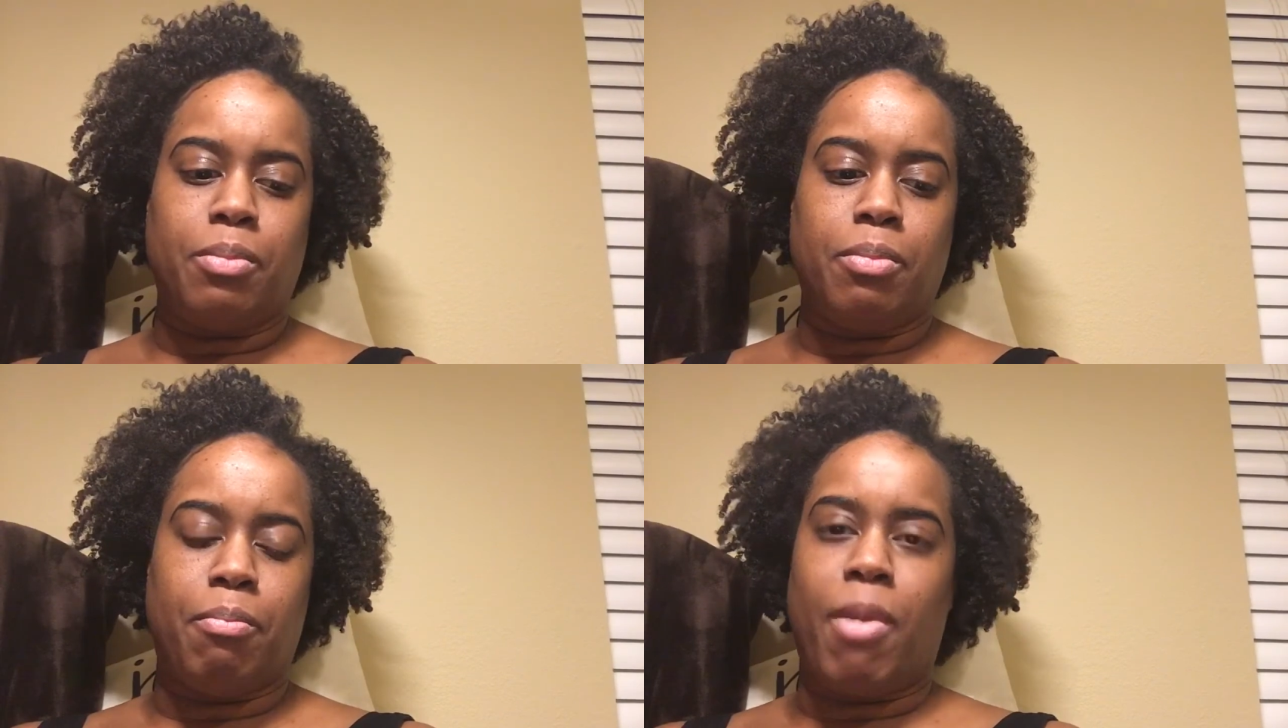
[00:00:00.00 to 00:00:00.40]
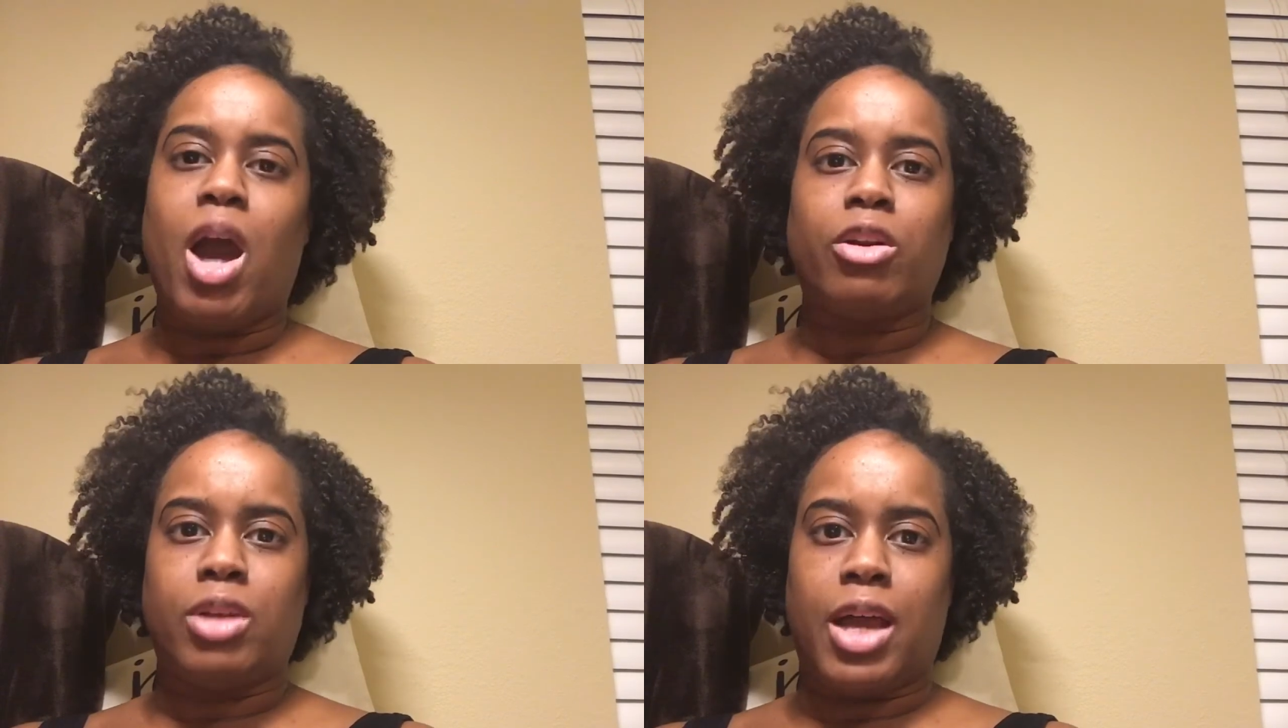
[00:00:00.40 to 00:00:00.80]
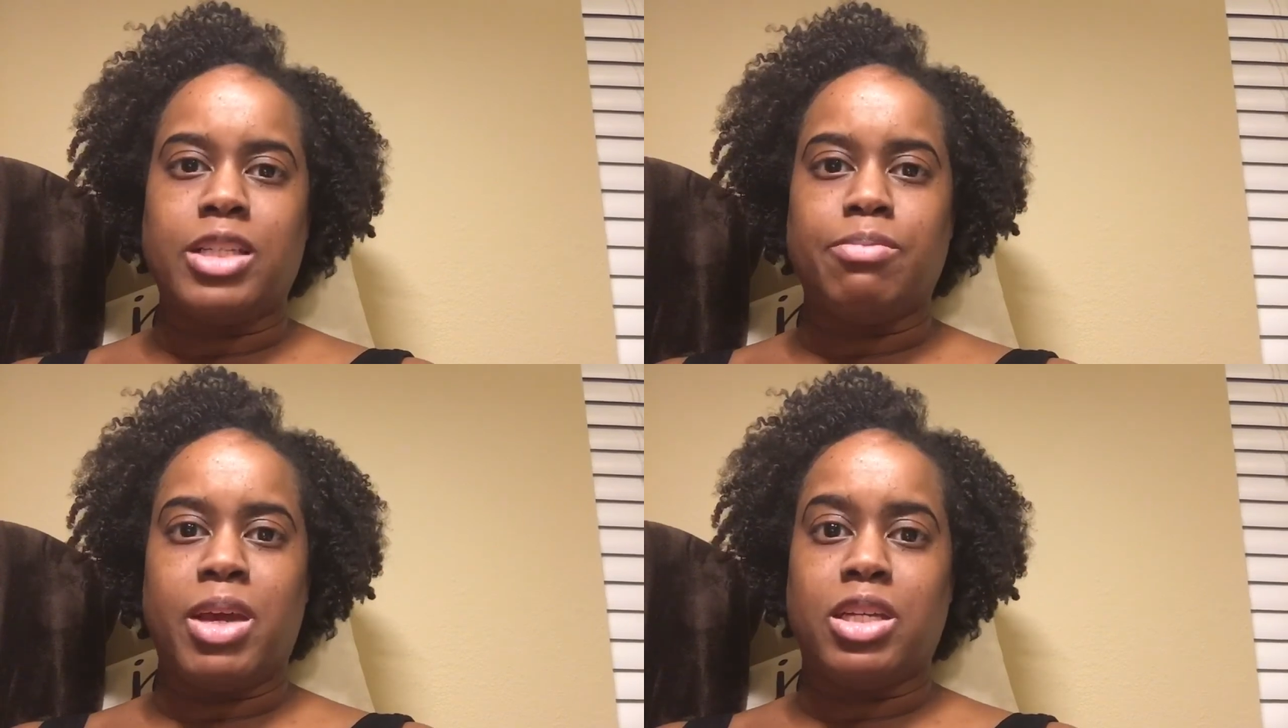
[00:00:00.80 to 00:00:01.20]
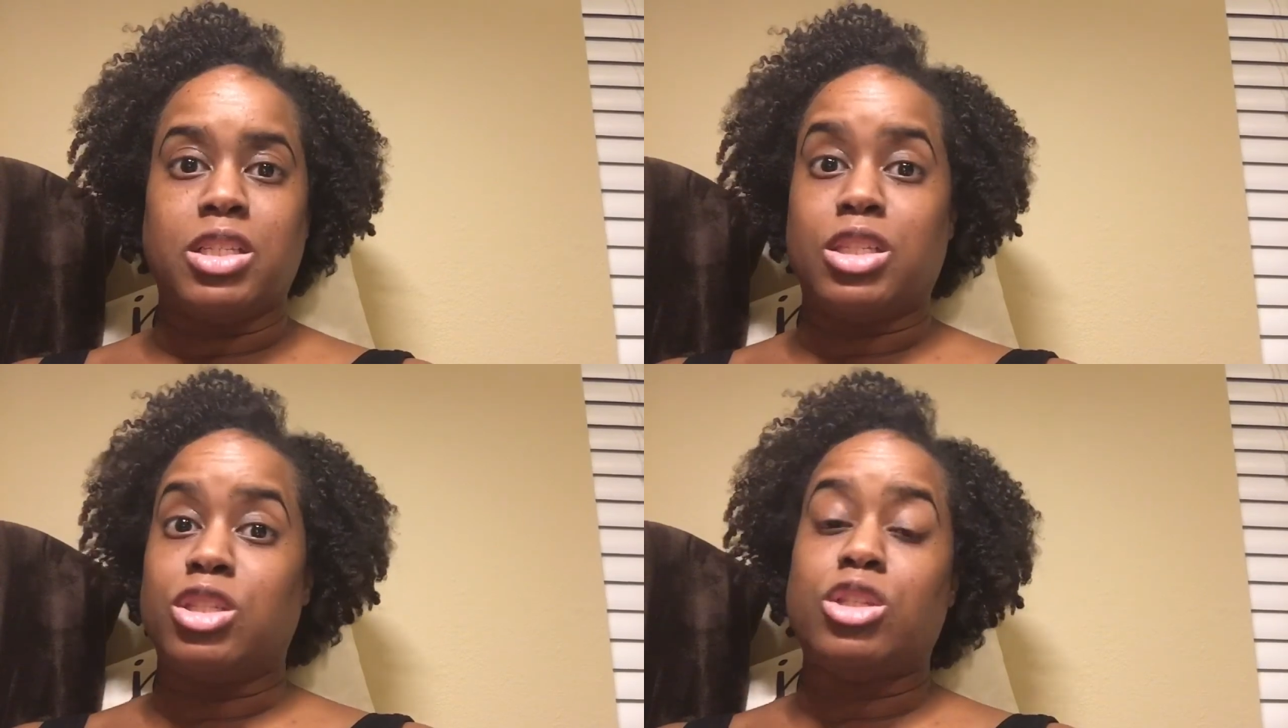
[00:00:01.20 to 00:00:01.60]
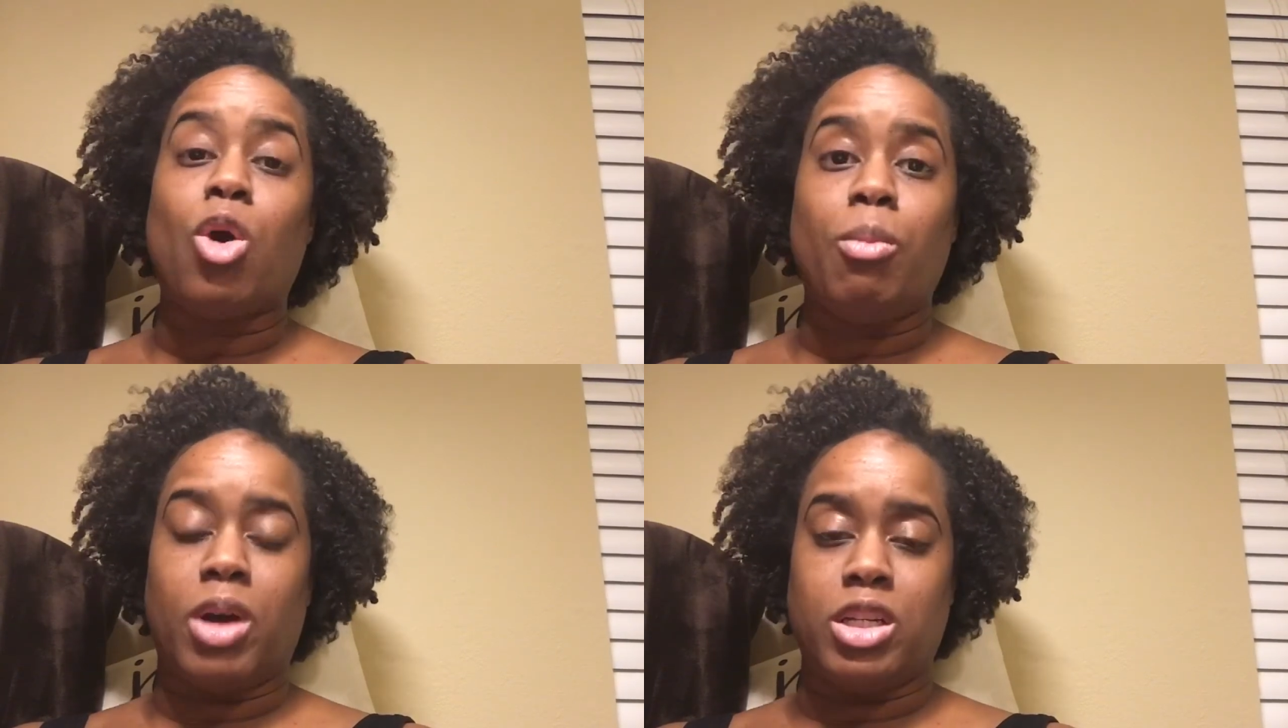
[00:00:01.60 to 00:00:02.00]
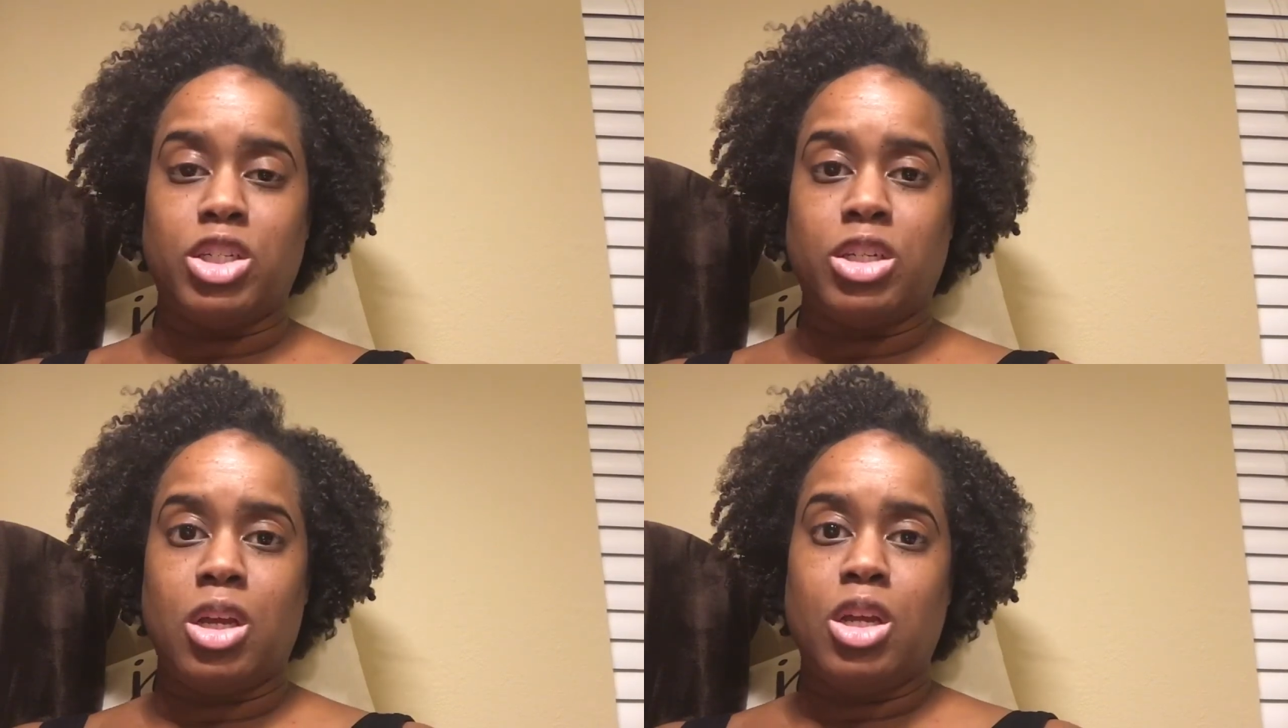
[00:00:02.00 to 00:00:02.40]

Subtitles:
modernized medicine so much